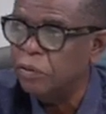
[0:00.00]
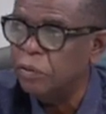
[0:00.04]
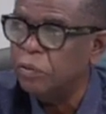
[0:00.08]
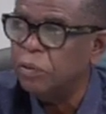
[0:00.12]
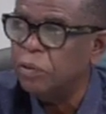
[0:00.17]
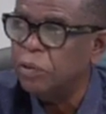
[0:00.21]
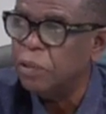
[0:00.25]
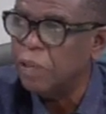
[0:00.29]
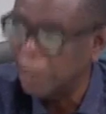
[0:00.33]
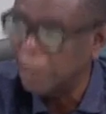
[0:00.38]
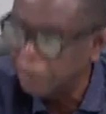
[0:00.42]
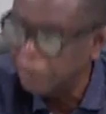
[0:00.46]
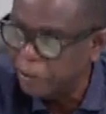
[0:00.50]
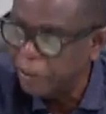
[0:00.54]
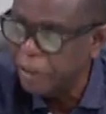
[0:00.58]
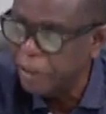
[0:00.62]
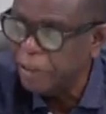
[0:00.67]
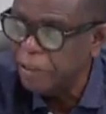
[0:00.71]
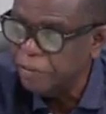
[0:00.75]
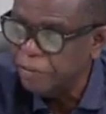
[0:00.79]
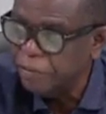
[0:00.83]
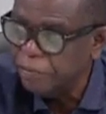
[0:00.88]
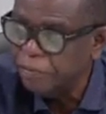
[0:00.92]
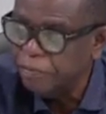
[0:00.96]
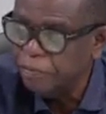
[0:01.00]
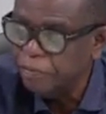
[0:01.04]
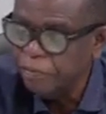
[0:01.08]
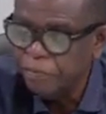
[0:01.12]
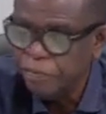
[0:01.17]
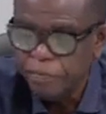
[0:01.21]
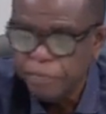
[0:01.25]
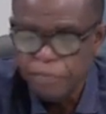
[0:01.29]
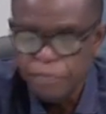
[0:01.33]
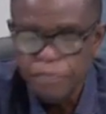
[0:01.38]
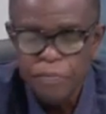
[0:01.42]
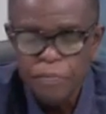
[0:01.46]
to thuggery.
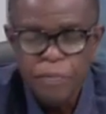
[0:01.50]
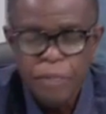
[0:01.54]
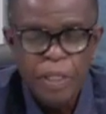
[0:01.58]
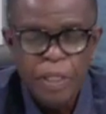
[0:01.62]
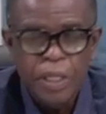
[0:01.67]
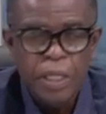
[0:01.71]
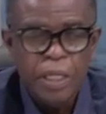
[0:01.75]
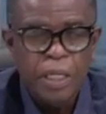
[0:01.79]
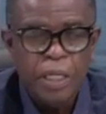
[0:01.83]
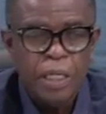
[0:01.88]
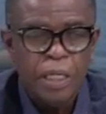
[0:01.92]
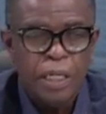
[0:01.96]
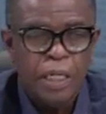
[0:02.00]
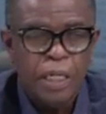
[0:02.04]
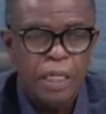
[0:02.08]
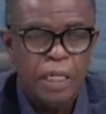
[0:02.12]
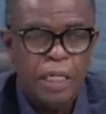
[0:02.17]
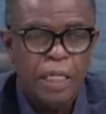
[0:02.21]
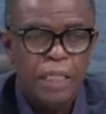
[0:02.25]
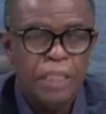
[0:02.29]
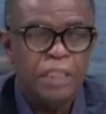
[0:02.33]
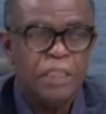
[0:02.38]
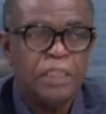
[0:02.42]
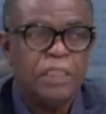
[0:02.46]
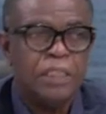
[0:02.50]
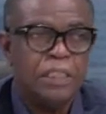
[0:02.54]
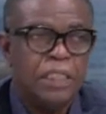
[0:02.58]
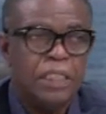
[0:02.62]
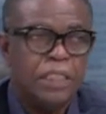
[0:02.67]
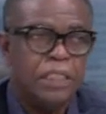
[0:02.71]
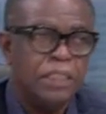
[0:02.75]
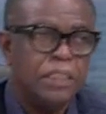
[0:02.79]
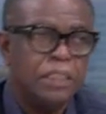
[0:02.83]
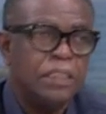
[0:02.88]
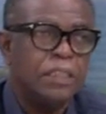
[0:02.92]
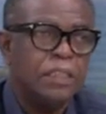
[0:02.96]
And I
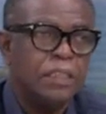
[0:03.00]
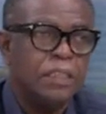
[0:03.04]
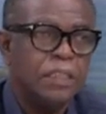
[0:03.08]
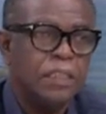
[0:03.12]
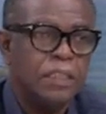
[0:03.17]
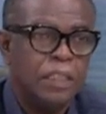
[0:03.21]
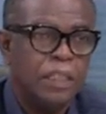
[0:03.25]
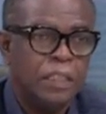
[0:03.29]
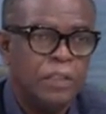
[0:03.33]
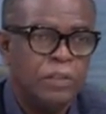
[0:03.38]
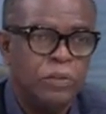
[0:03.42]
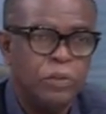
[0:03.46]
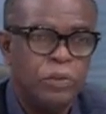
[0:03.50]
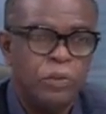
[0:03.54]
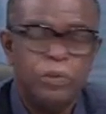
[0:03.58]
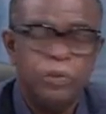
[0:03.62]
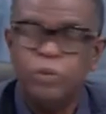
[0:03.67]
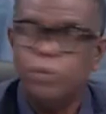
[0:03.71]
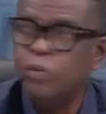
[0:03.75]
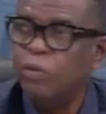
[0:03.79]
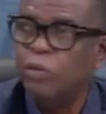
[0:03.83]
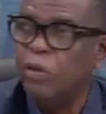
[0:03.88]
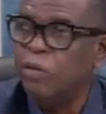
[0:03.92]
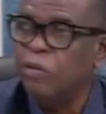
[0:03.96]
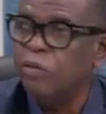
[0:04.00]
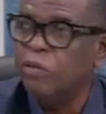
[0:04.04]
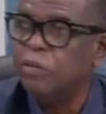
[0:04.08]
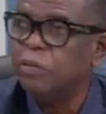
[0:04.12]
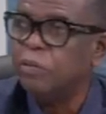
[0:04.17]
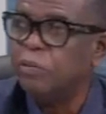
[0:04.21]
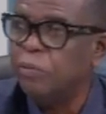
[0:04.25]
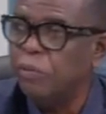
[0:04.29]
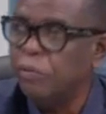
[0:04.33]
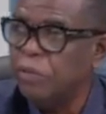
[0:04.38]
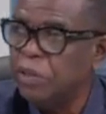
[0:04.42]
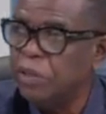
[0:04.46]
insist that those who were
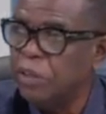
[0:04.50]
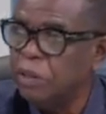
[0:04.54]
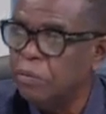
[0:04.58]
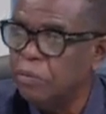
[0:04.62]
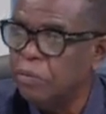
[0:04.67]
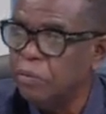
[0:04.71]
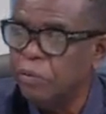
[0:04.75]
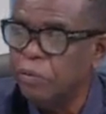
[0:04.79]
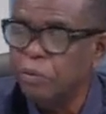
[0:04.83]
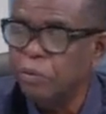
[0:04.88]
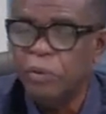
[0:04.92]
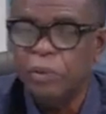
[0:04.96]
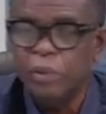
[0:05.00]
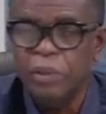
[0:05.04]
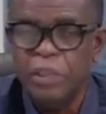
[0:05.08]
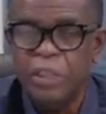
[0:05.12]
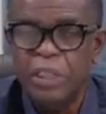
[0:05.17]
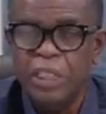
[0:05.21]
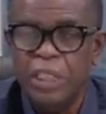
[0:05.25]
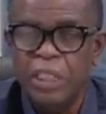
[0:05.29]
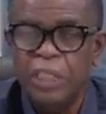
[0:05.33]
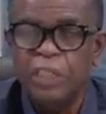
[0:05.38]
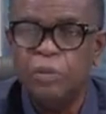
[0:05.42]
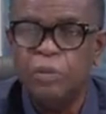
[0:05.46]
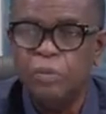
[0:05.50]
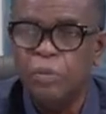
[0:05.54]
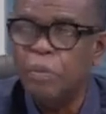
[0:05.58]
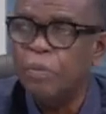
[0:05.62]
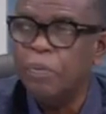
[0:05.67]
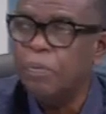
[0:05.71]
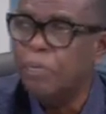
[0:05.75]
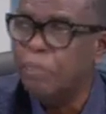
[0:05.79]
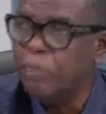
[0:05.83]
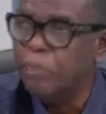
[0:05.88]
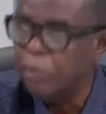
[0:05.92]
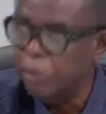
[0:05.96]
responsible need to be
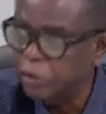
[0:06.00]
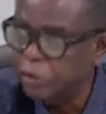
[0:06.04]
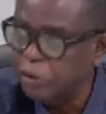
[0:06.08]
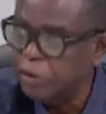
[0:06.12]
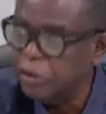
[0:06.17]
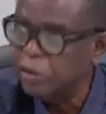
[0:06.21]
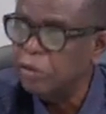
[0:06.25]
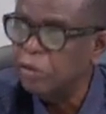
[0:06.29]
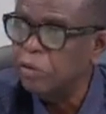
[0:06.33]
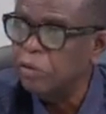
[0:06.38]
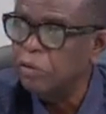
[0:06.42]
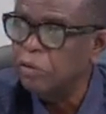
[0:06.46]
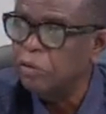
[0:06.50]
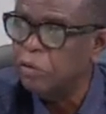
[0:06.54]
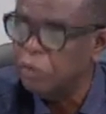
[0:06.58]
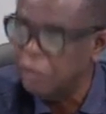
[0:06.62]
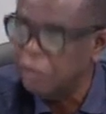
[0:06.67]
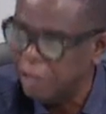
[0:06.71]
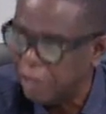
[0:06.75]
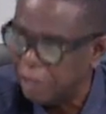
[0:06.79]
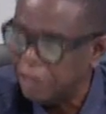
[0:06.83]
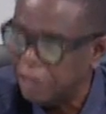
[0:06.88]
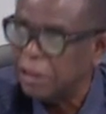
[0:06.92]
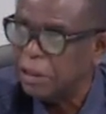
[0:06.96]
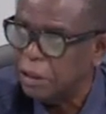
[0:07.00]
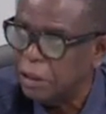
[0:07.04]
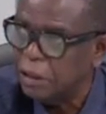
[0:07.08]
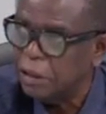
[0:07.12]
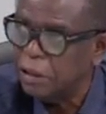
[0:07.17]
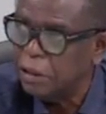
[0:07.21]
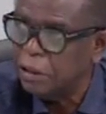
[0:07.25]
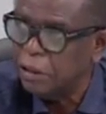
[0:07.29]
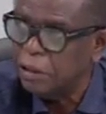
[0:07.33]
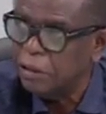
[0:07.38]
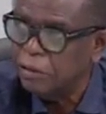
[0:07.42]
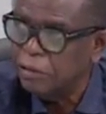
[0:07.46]
brought to
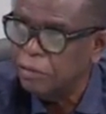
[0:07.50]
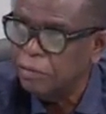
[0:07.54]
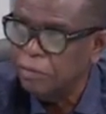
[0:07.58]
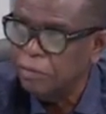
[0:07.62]
justice.